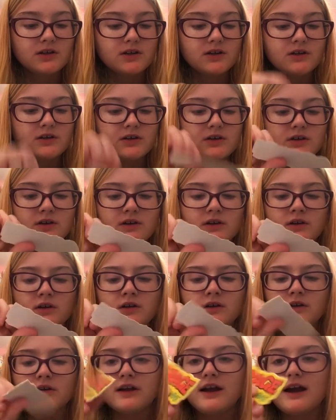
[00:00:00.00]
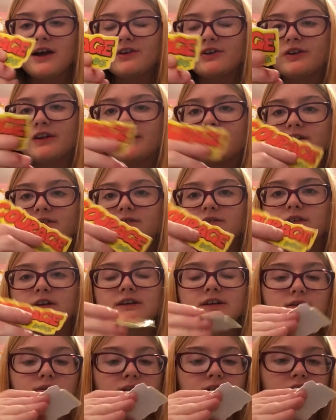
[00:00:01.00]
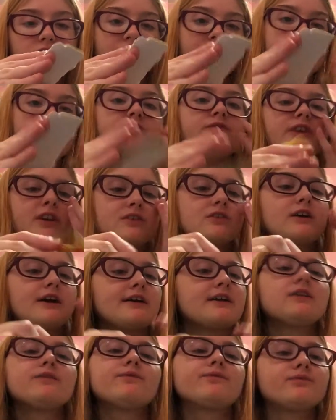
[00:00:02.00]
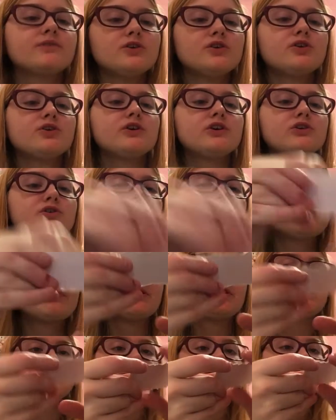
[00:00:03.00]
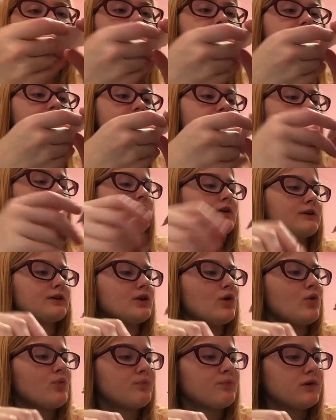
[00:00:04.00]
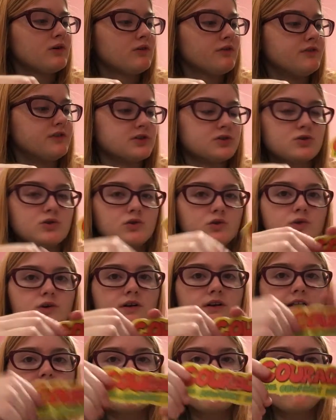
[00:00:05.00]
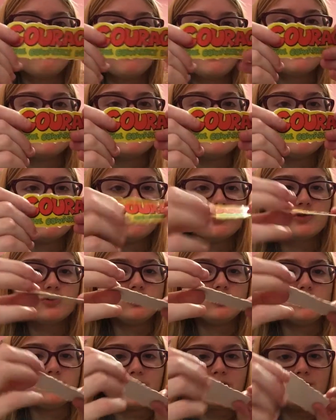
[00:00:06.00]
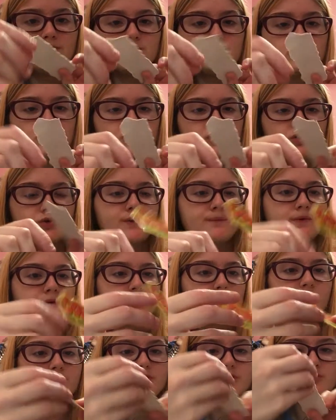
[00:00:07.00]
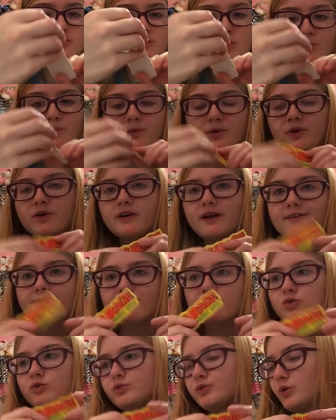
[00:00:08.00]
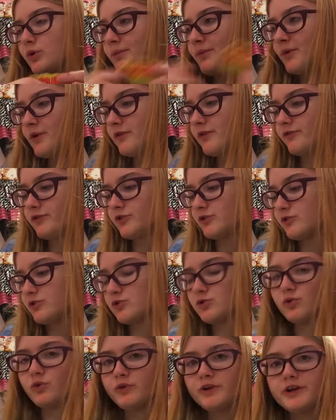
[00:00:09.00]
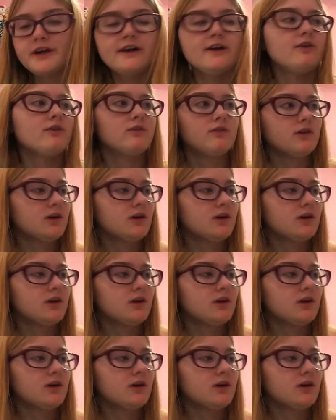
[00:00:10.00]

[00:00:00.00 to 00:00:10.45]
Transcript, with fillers: I Don't know, like, because I'm a Courage fan, so I can, you know, you can always put these on, like, you know, a notebook for school. Like, make these for school, put them, glue them on your notebook, have a cool notebook for your school year.